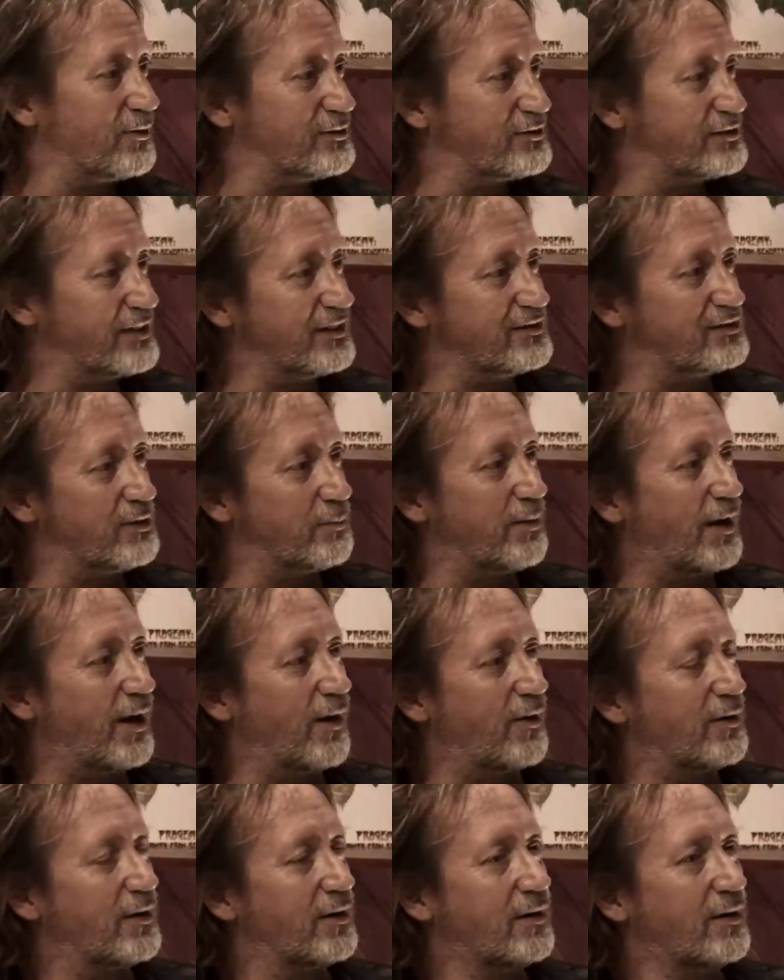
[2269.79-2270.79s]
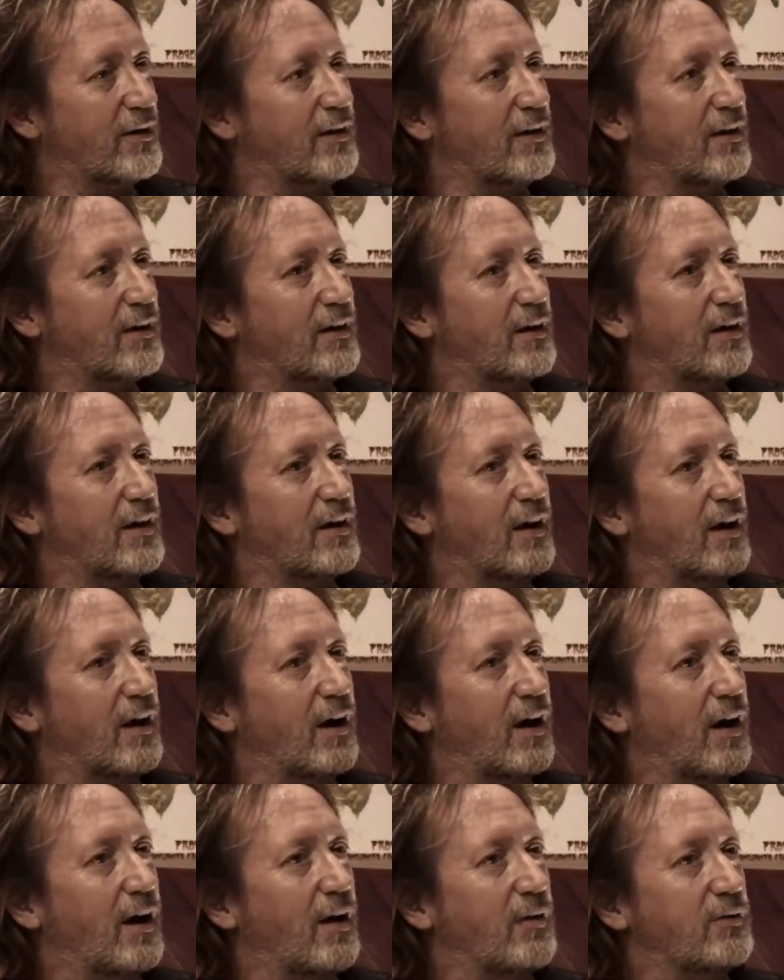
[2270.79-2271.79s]
those things about
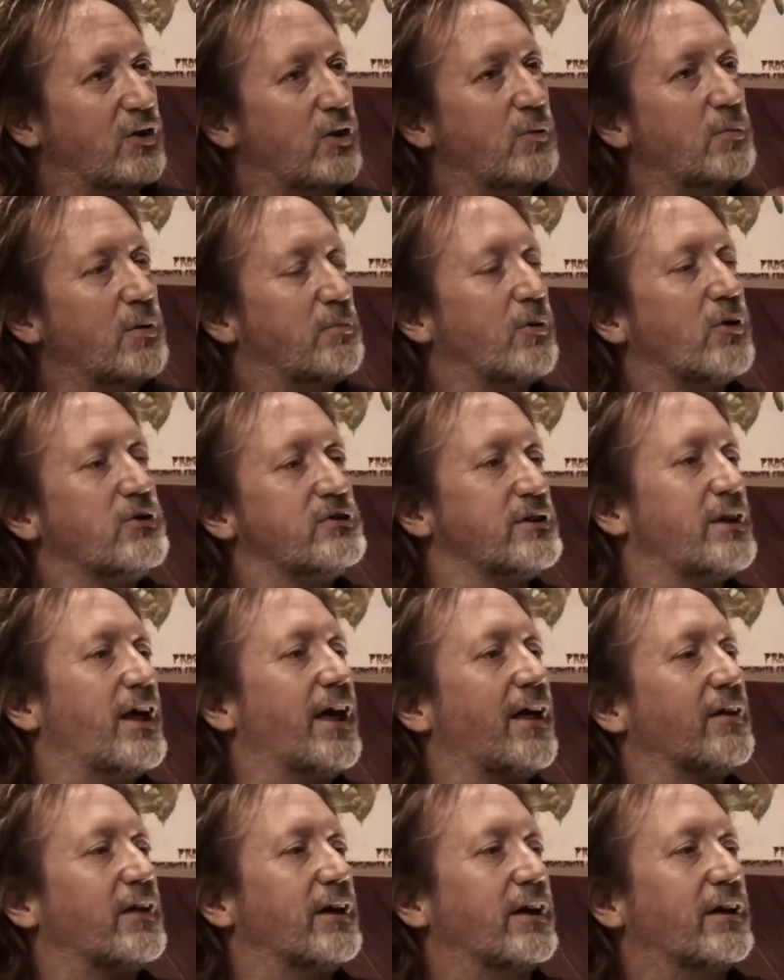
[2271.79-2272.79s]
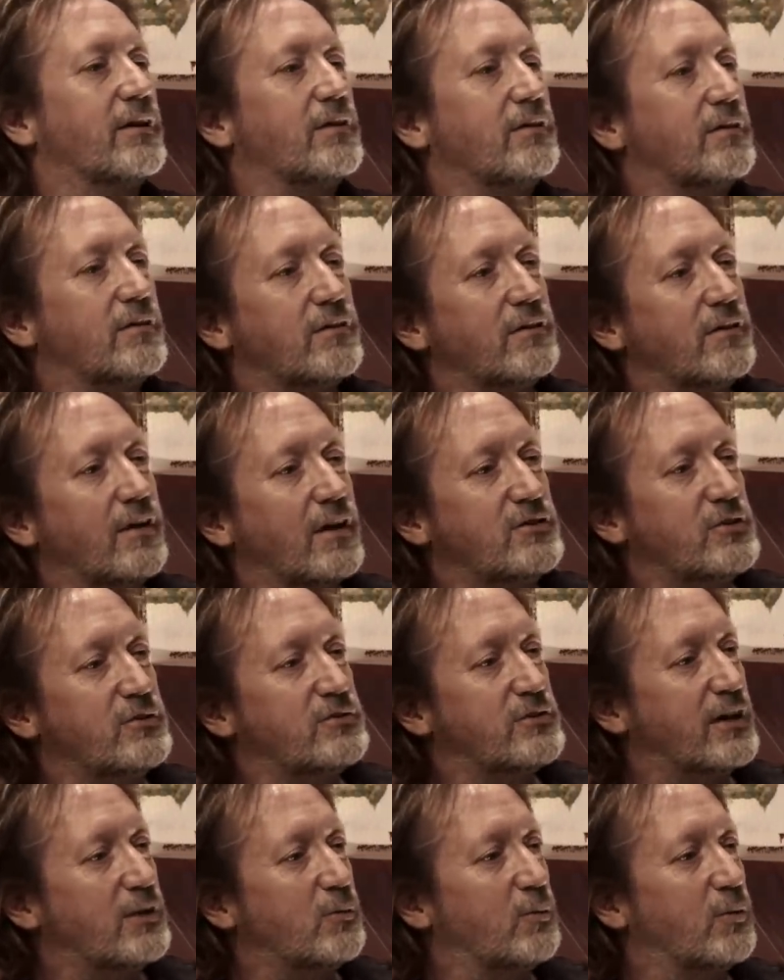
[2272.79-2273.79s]
uh, human personality. As you
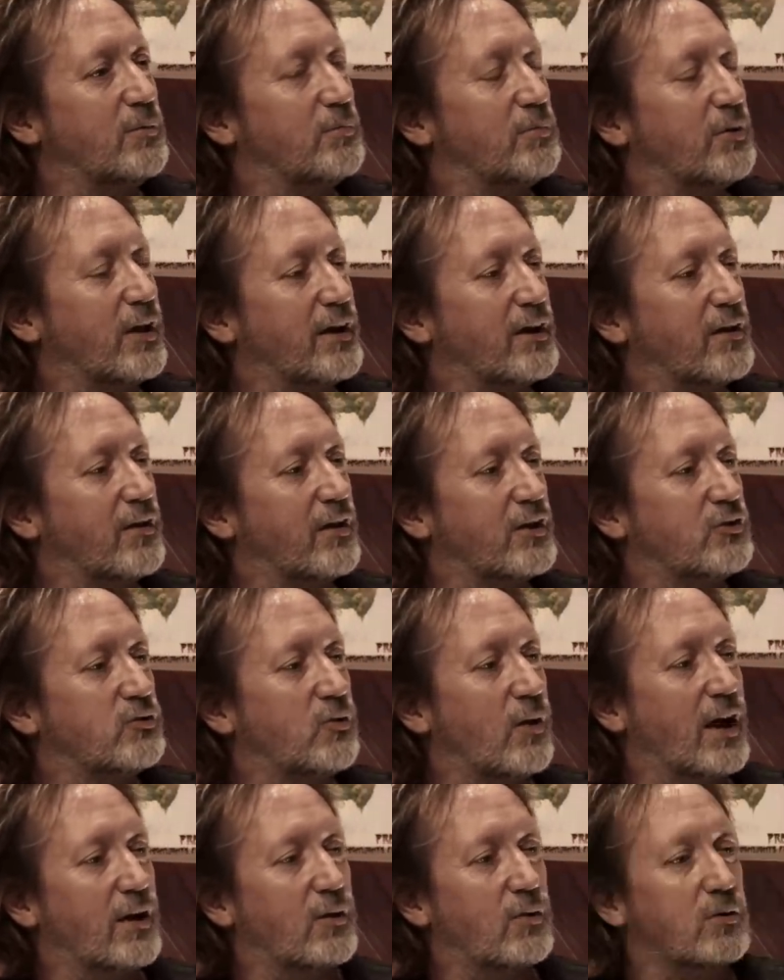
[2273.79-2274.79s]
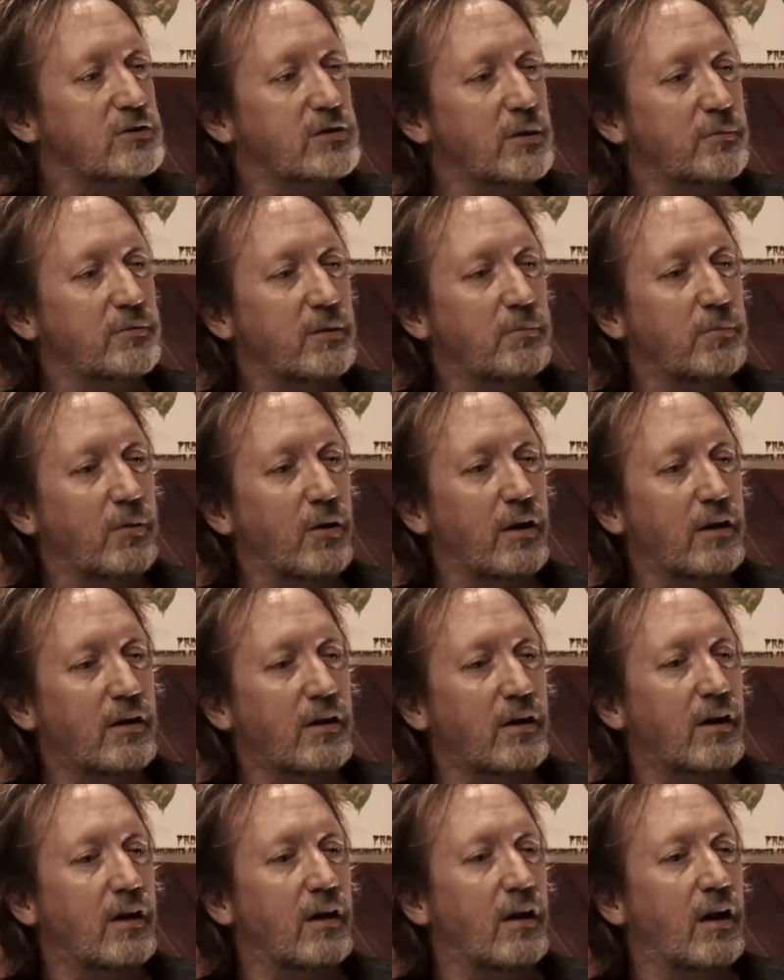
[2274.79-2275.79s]
said, he wouldn't play a click track or something, but
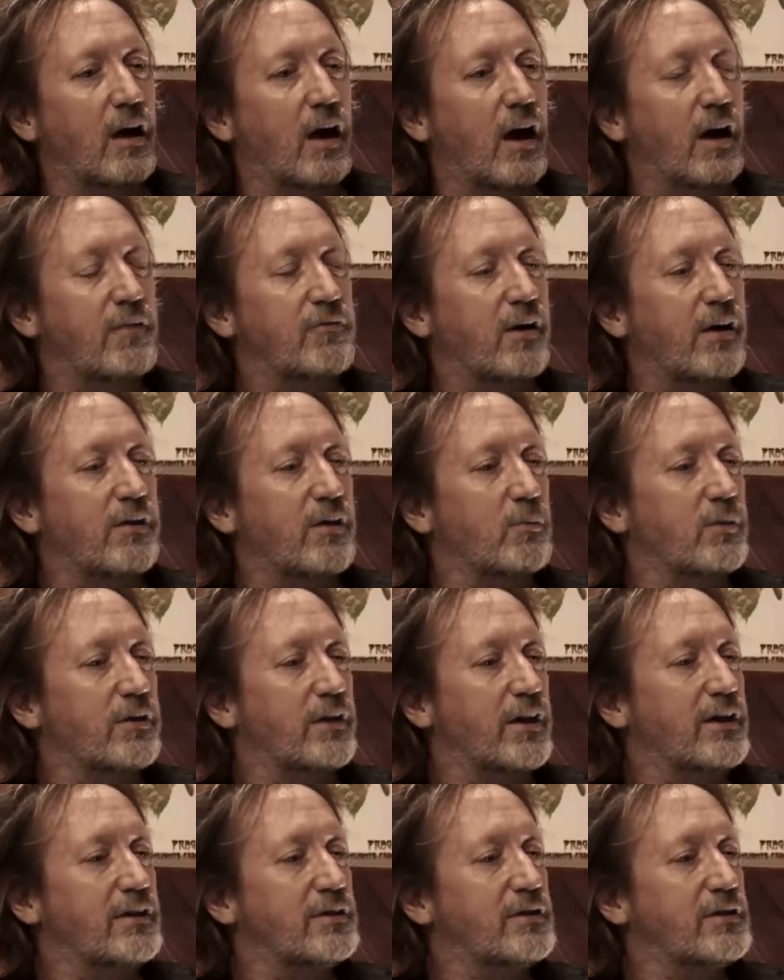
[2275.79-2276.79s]
I find that with any